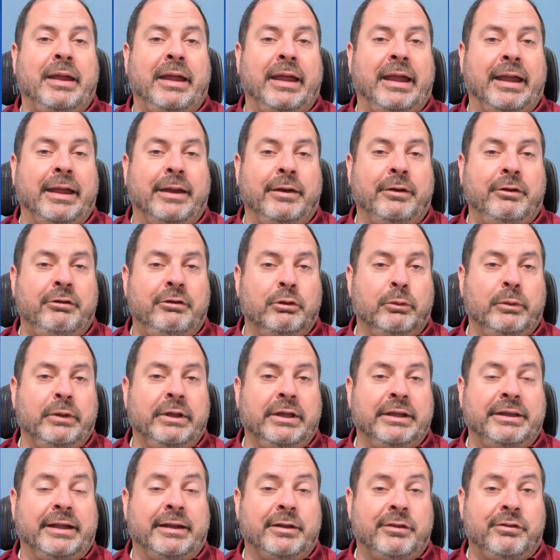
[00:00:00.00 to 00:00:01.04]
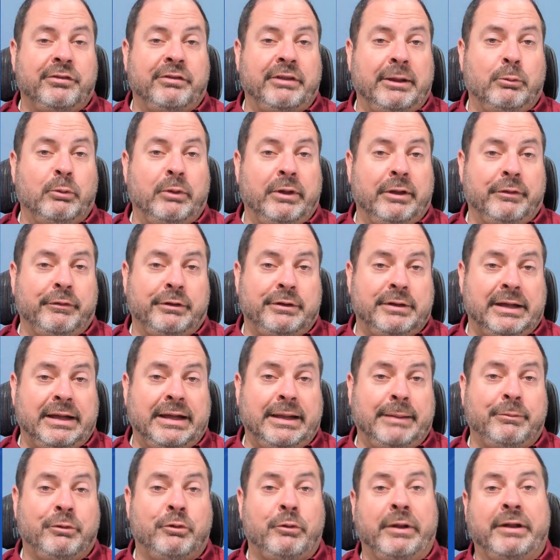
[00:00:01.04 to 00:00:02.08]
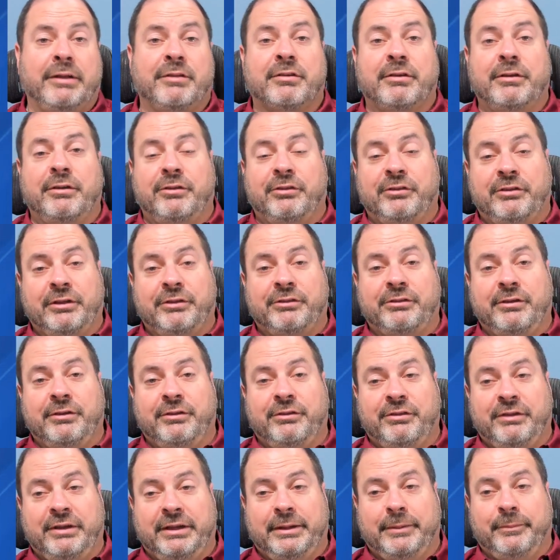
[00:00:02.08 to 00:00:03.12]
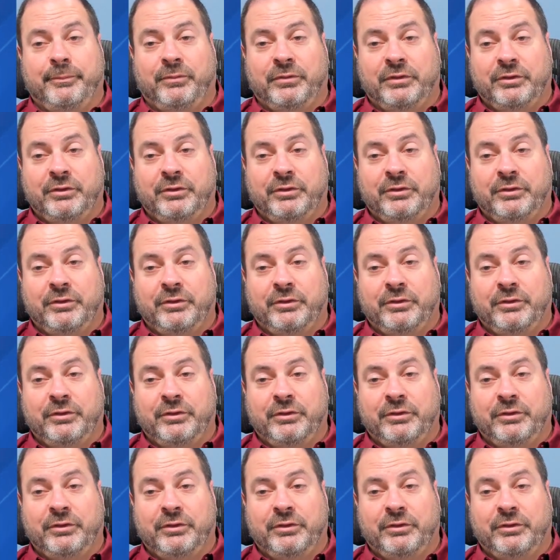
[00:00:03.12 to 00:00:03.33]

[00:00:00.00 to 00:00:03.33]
and doing it that same way every time creates consistency.